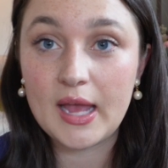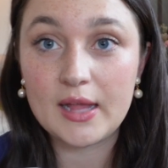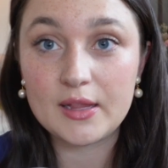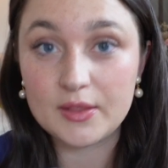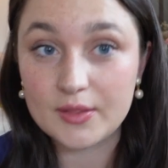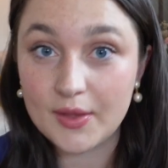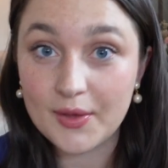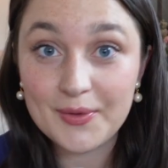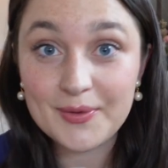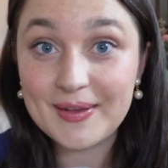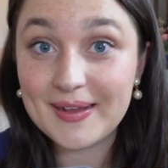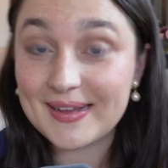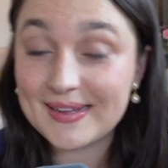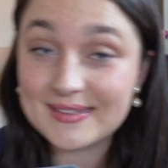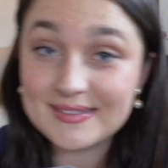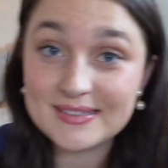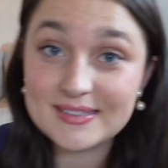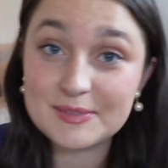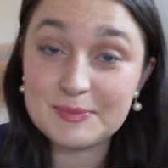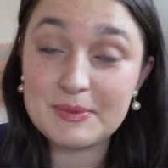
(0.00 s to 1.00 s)
Hello
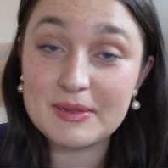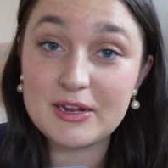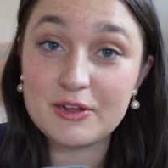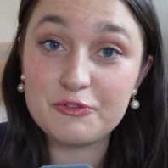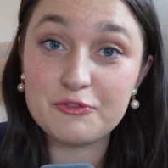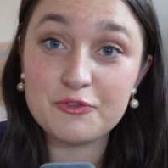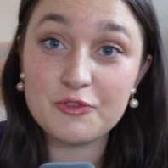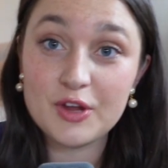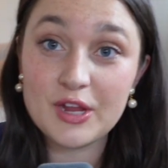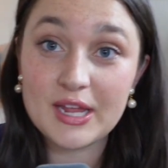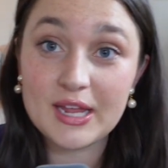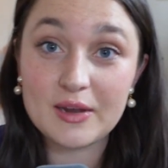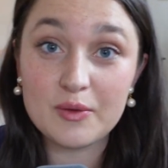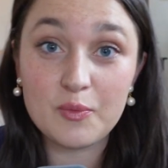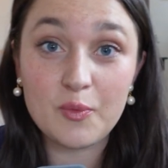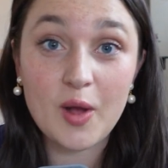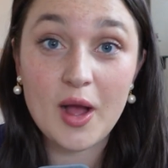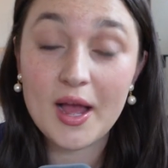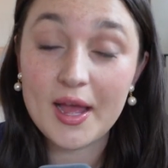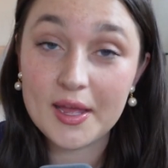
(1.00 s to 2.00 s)
guys, it's been a
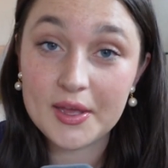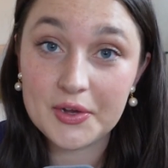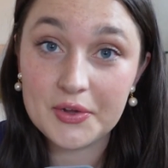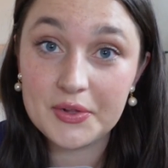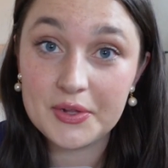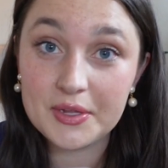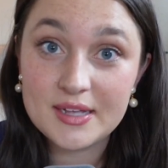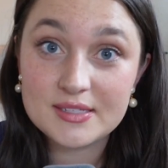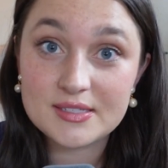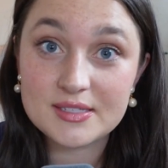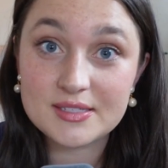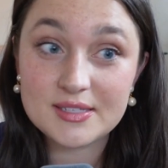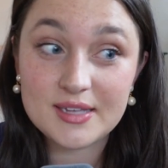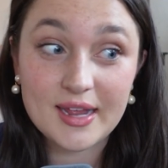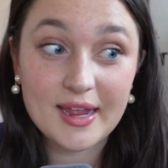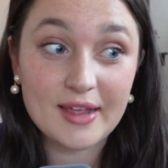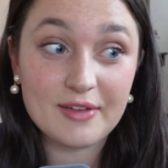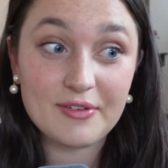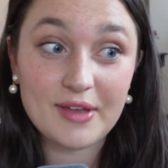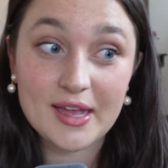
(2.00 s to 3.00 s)
freaking while since
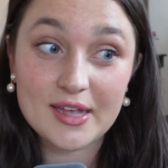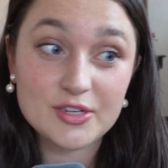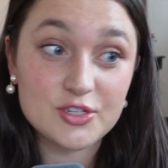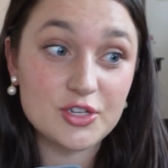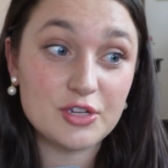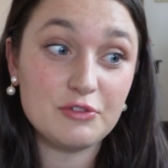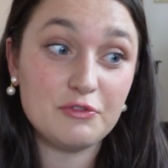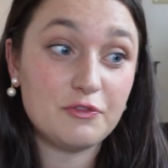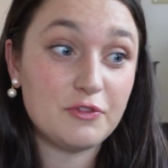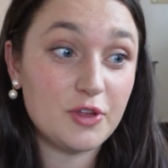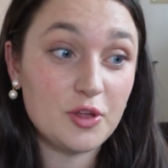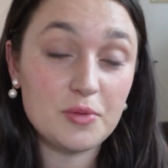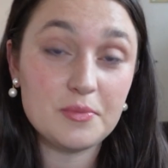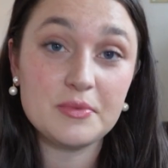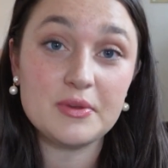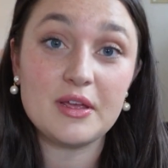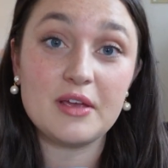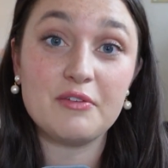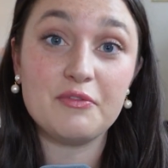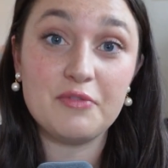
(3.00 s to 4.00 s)
I have actually
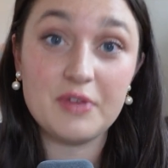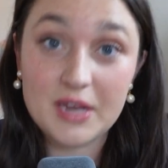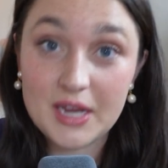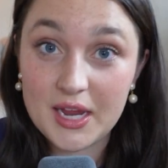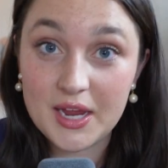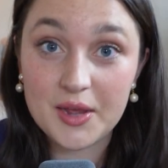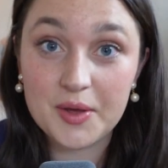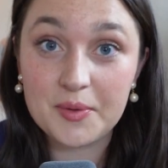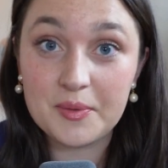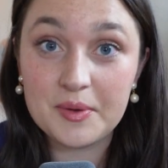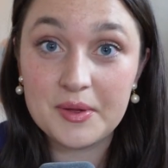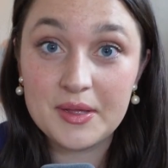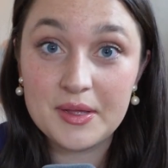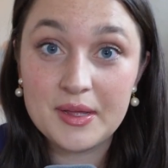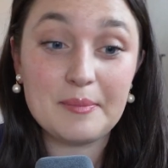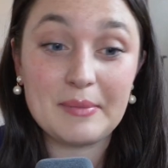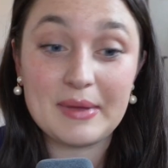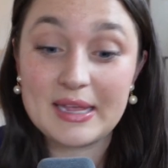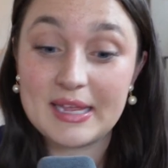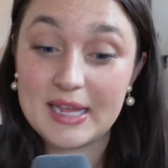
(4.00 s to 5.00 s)
filmed a video.
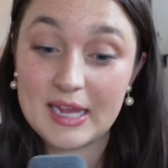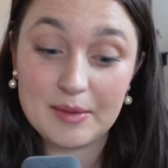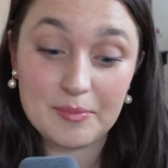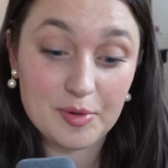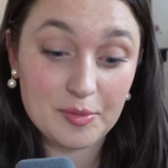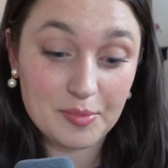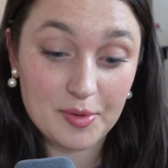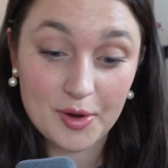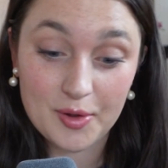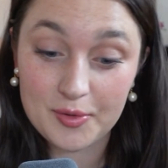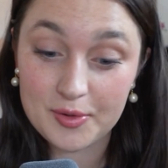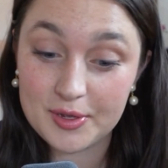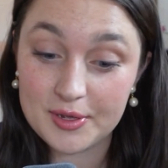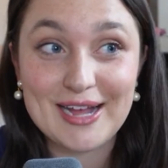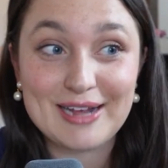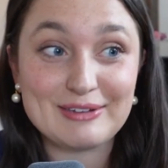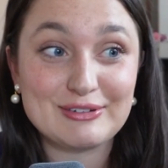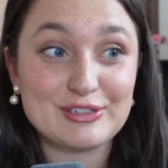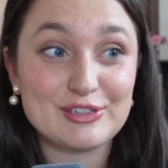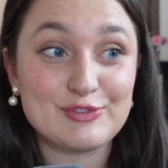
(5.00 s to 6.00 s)
My camera broke.
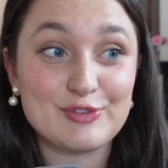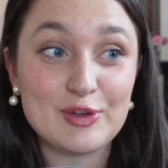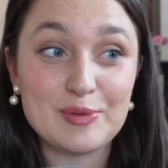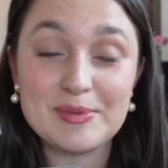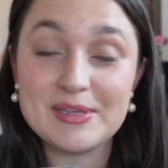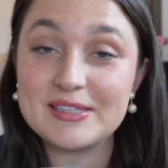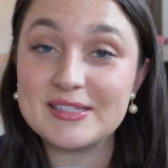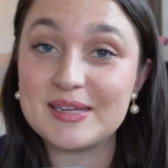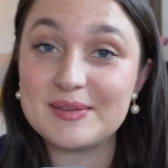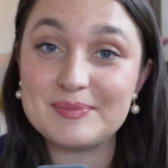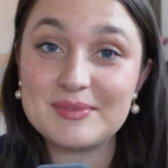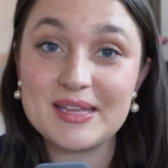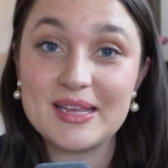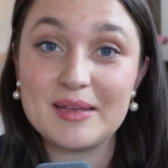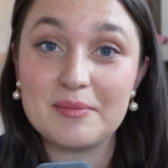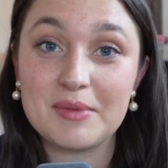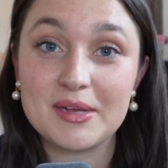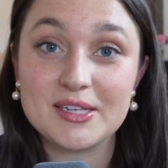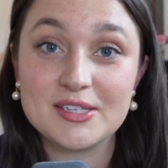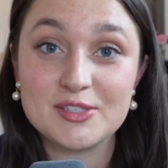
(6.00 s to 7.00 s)
I was filming
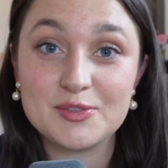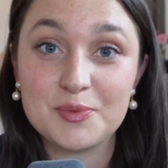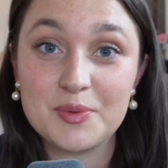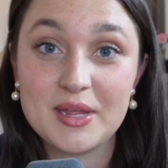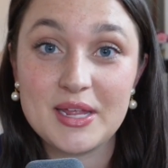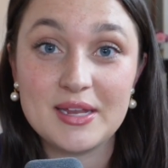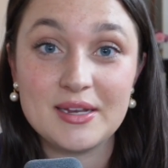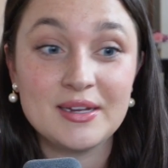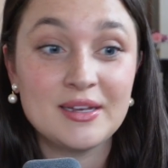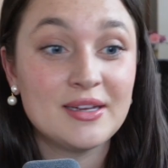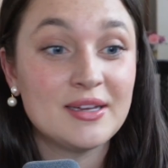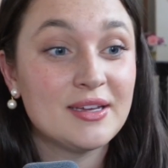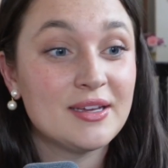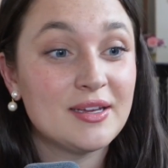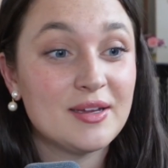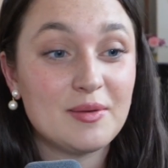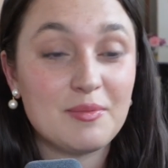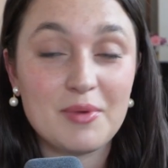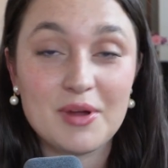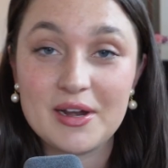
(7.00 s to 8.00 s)
something and my sweet
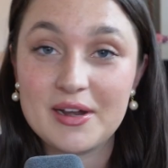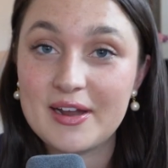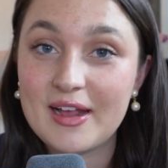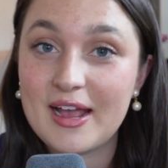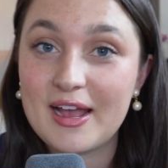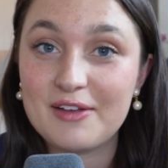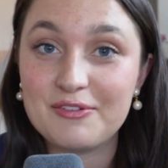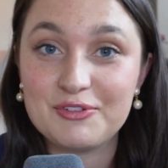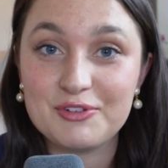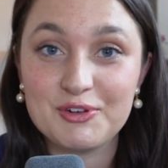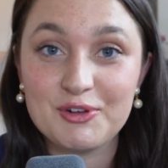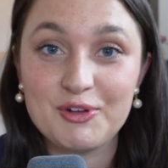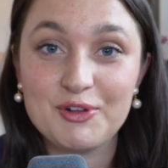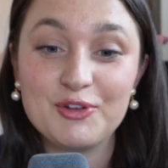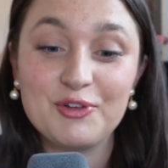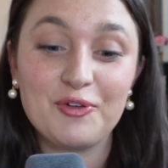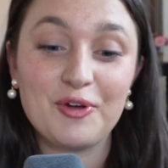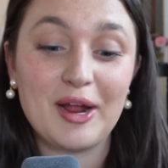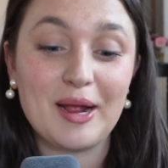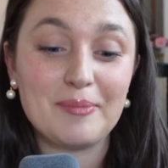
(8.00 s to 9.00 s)

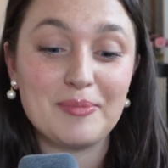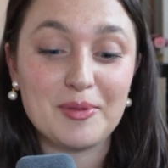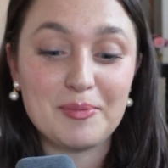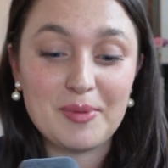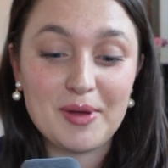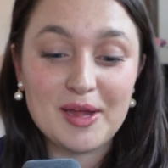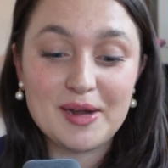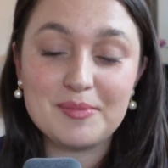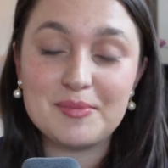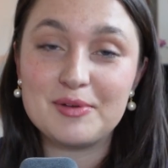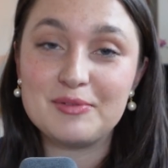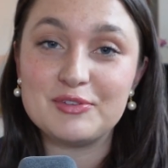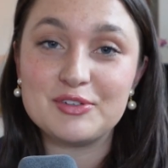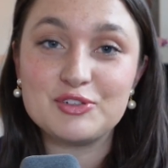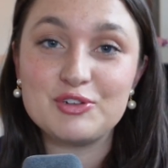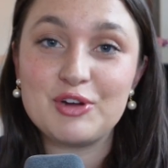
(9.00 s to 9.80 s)
1.5-year-old grabbed the bottom of the